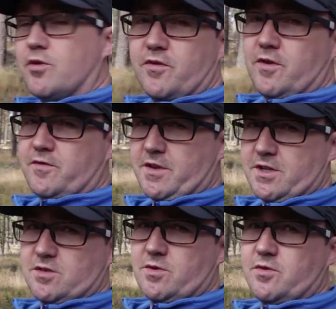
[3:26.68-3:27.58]
hopeful for
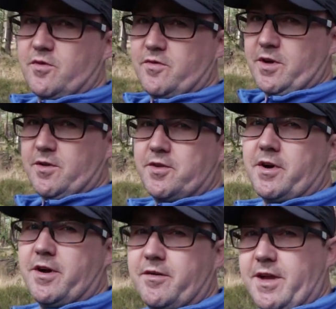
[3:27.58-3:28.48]
this one, hopefully it'll
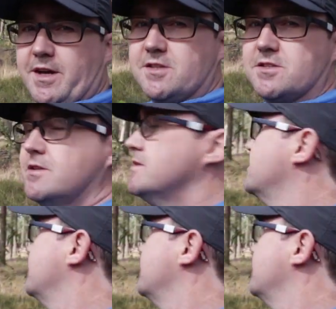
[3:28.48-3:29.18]
turn out nice.